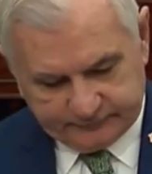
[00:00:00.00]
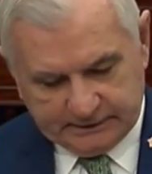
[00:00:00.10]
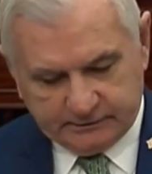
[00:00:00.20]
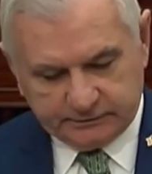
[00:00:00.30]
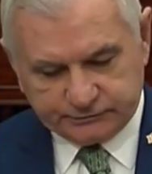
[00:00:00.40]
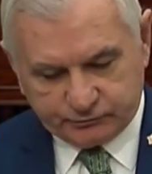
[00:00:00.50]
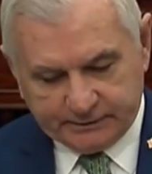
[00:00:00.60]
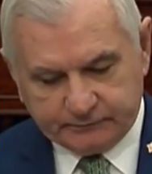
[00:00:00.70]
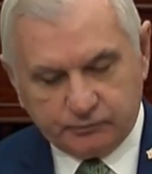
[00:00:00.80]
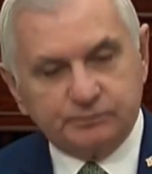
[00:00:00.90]
carrier
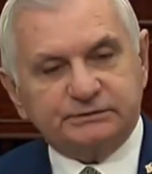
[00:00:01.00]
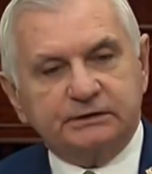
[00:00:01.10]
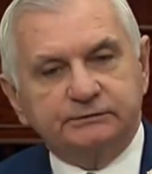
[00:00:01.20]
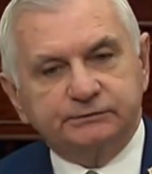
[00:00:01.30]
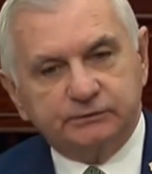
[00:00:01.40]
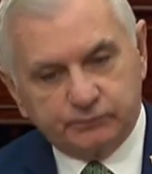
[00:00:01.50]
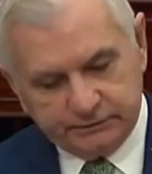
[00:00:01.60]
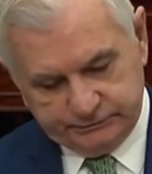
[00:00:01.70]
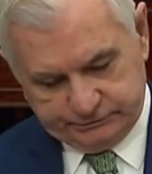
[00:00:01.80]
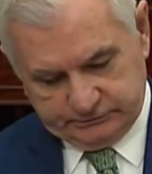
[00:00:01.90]
strike groups into the
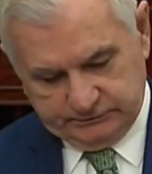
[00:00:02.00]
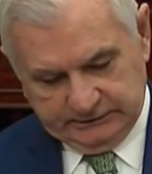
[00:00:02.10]
region.